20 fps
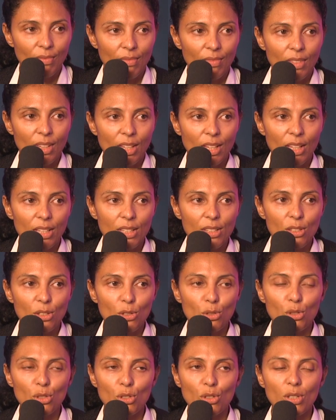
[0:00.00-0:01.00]
It's
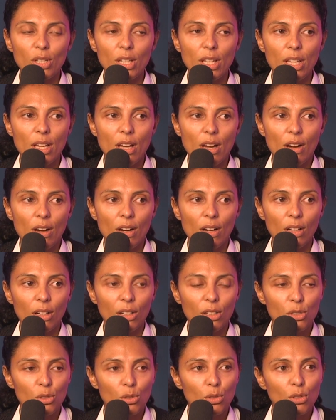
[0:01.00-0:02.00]
usually
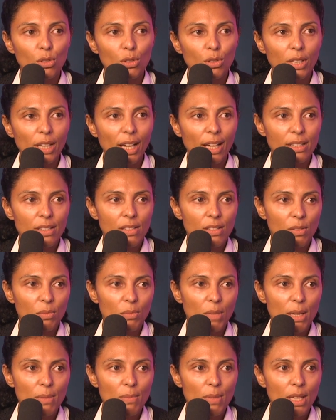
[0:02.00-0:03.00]
you look at
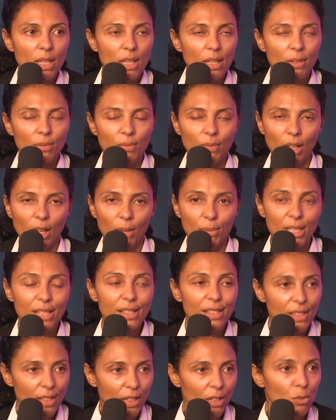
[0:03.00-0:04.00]
maybe,
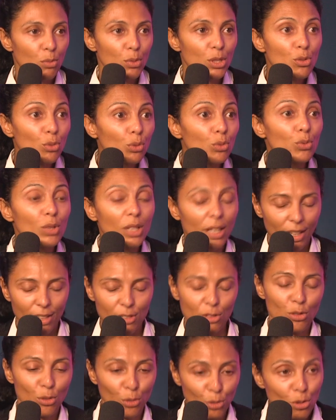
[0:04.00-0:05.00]
we don't really,
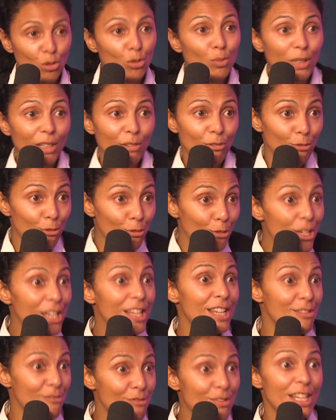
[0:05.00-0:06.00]
so to be
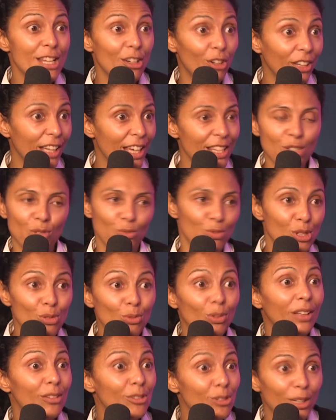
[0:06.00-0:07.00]
really, really honest, we
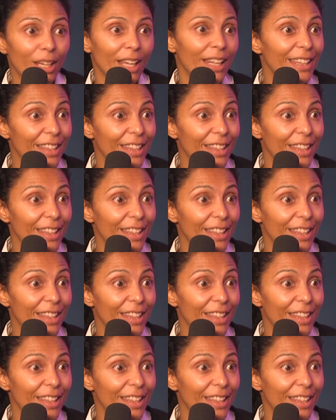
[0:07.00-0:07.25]
don't look at it